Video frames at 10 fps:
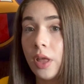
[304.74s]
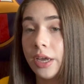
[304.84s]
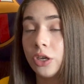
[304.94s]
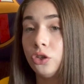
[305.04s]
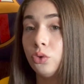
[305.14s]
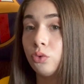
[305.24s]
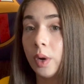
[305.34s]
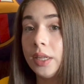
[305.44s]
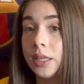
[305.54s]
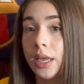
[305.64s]
and could do
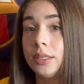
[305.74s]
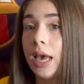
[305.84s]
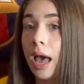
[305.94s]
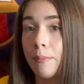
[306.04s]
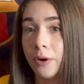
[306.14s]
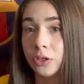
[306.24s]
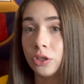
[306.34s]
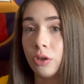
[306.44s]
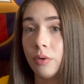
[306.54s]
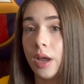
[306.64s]
great things at
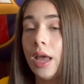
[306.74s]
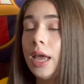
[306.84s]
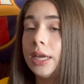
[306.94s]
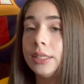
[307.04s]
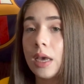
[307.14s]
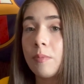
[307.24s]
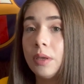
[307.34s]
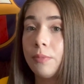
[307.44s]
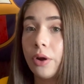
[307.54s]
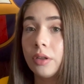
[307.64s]
Barcelona. He definitely
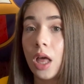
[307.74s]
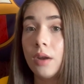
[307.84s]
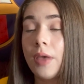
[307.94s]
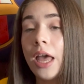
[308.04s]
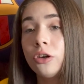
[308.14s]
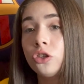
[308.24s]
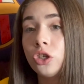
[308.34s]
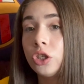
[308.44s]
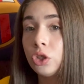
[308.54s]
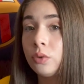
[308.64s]
brought a lot of
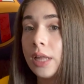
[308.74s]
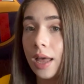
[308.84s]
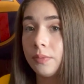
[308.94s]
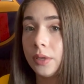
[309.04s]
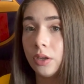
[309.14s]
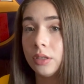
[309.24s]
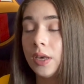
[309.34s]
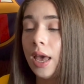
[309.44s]
energy to that field.